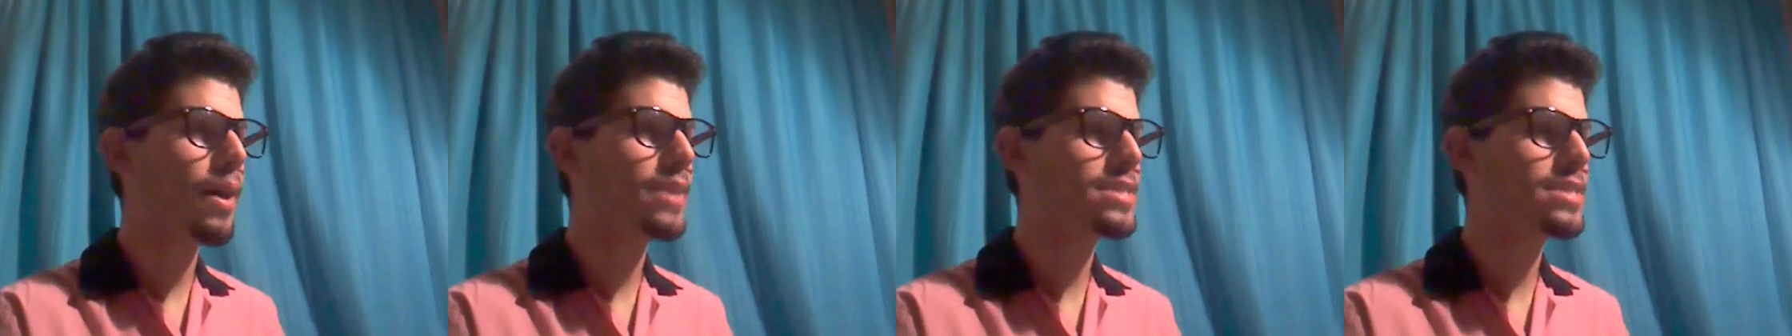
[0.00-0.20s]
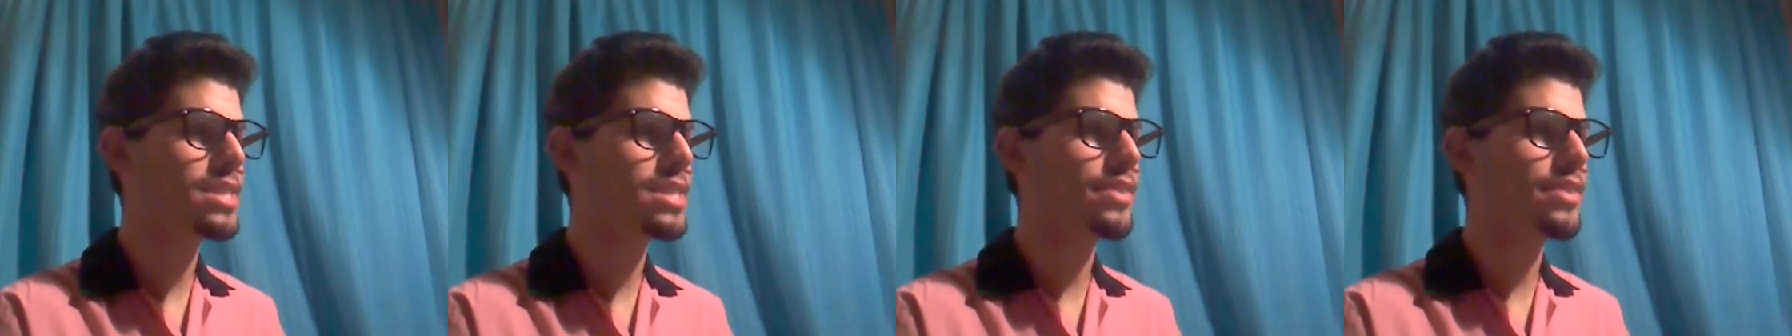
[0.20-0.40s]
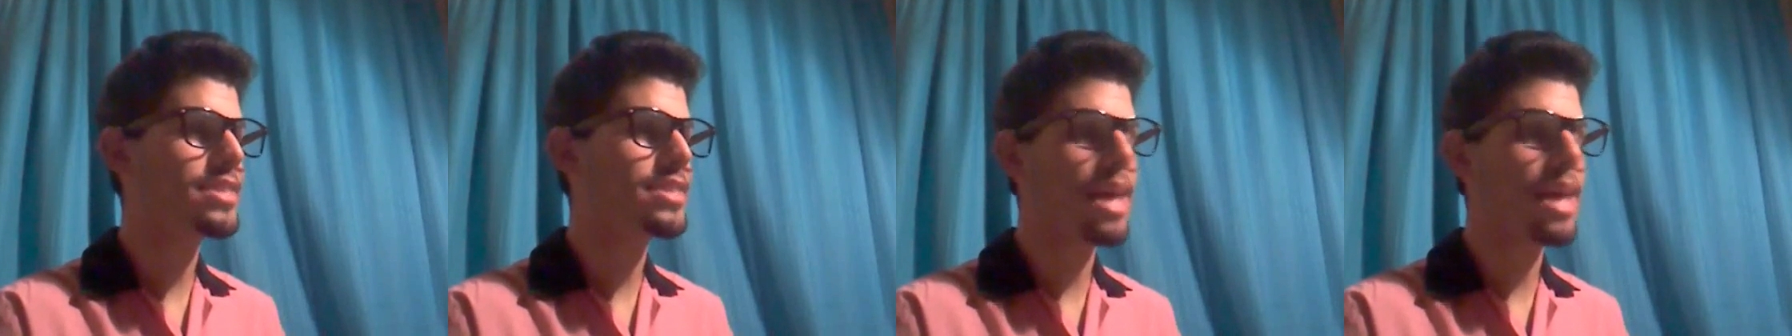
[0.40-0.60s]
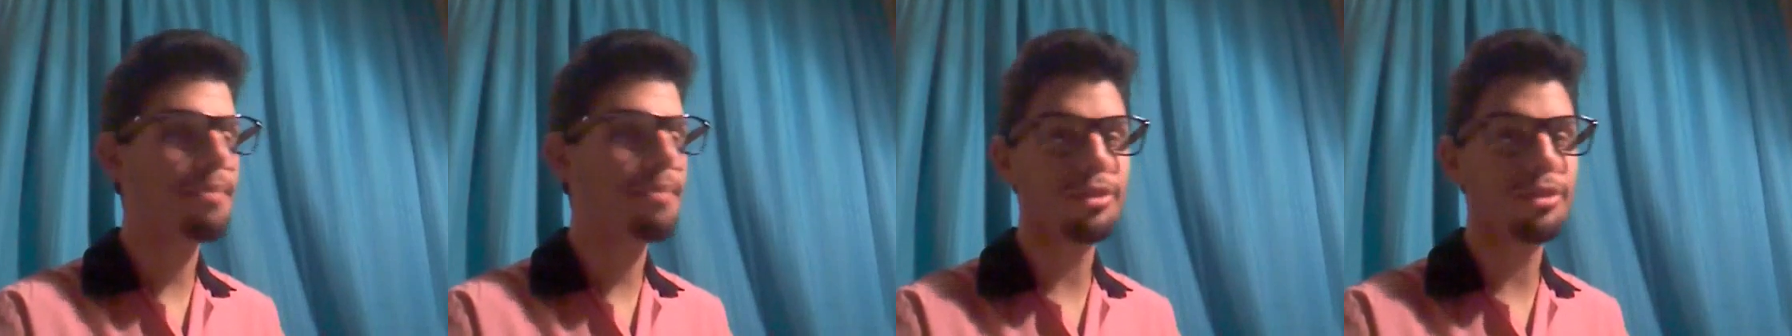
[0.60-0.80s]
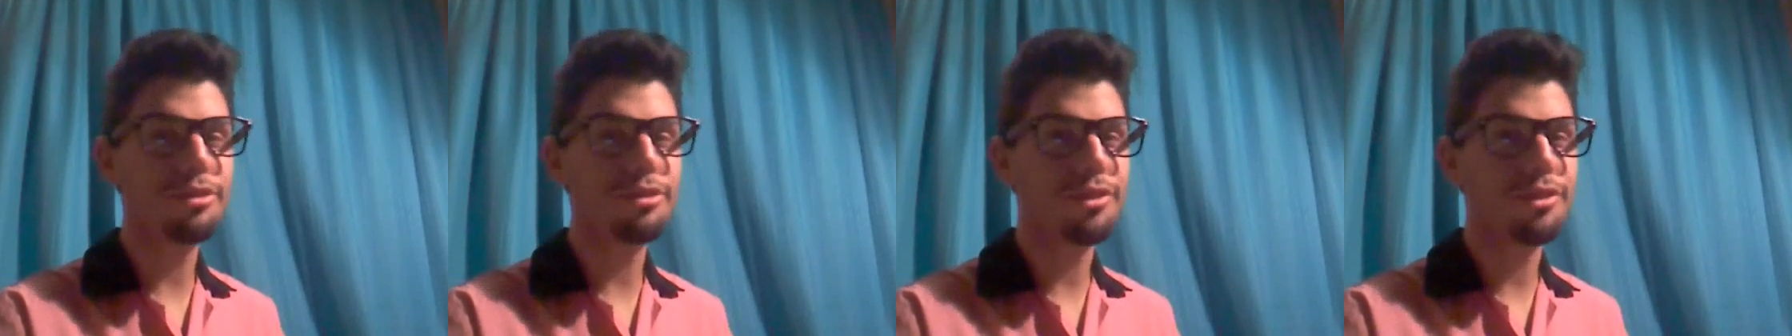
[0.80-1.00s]
positive
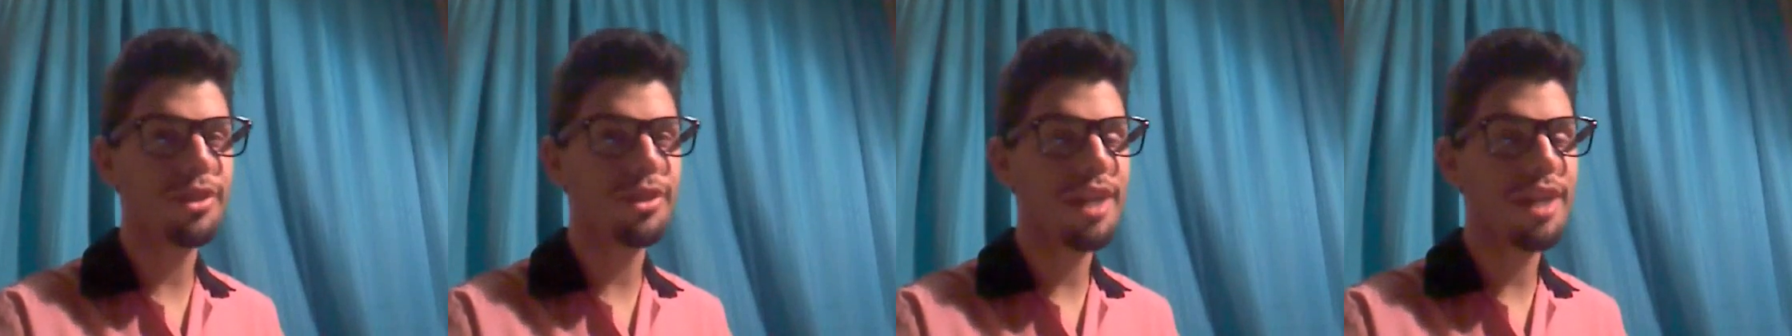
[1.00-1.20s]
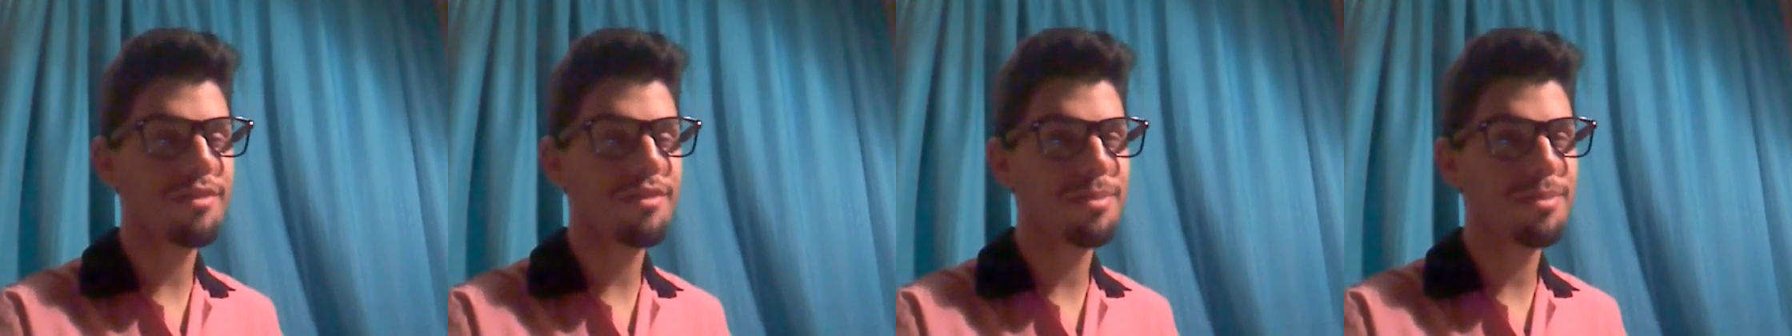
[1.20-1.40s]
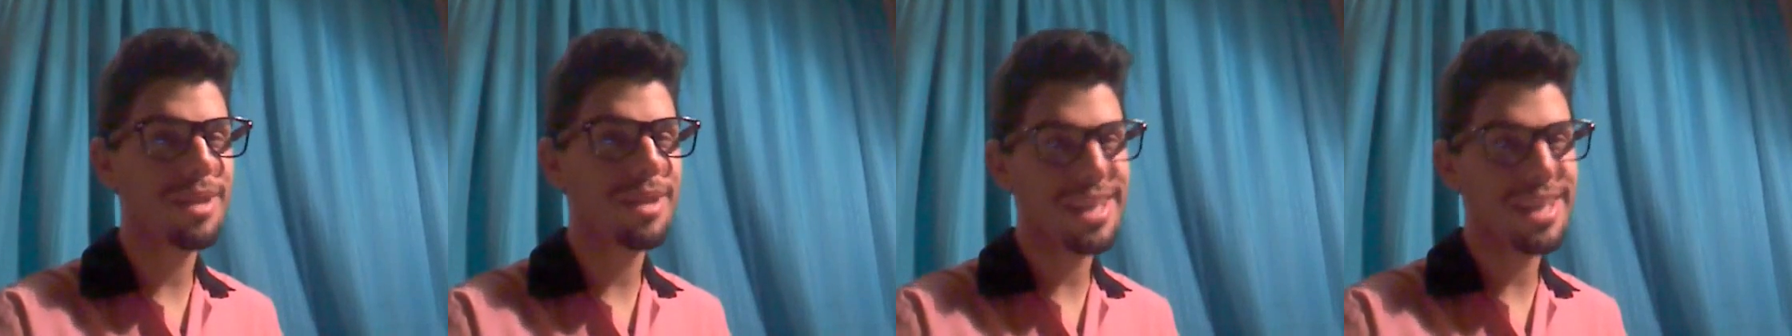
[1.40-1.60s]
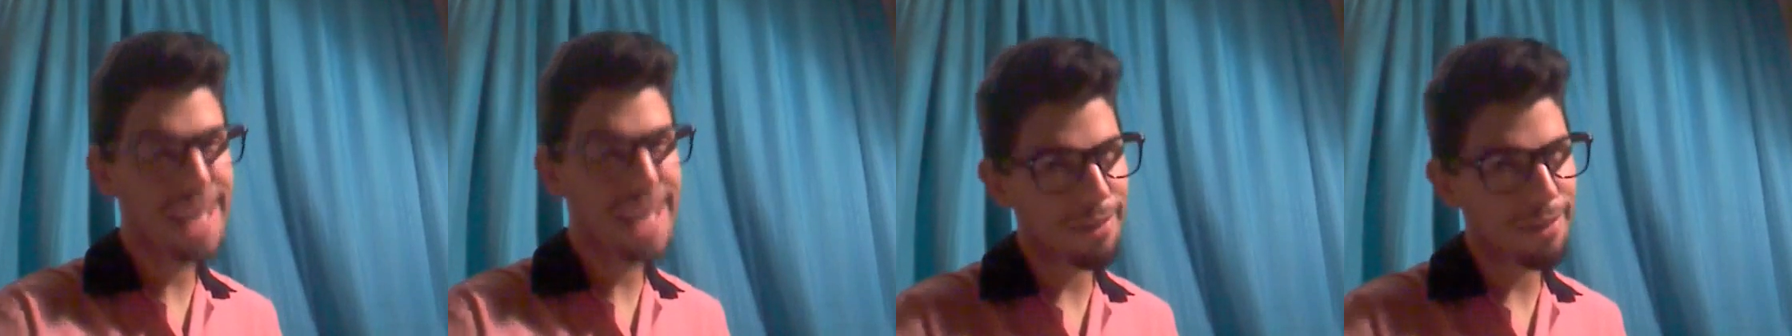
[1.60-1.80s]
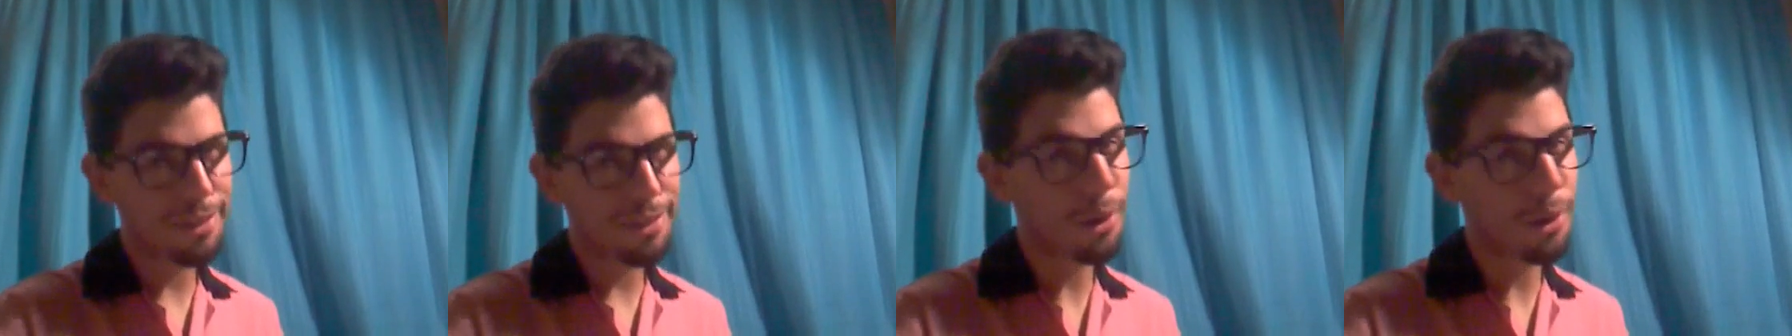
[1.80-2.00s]
example for
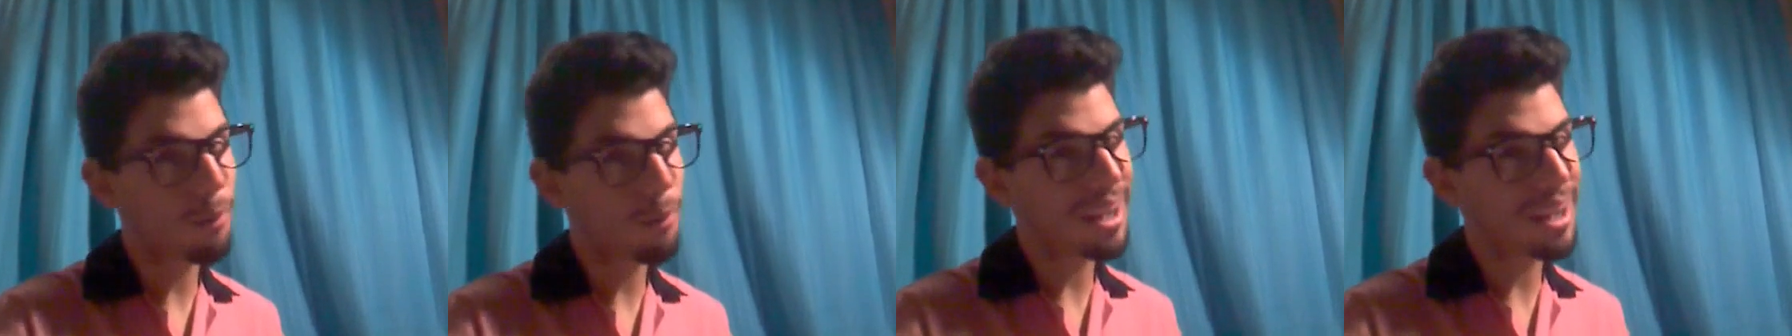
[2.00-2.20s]
everybody out there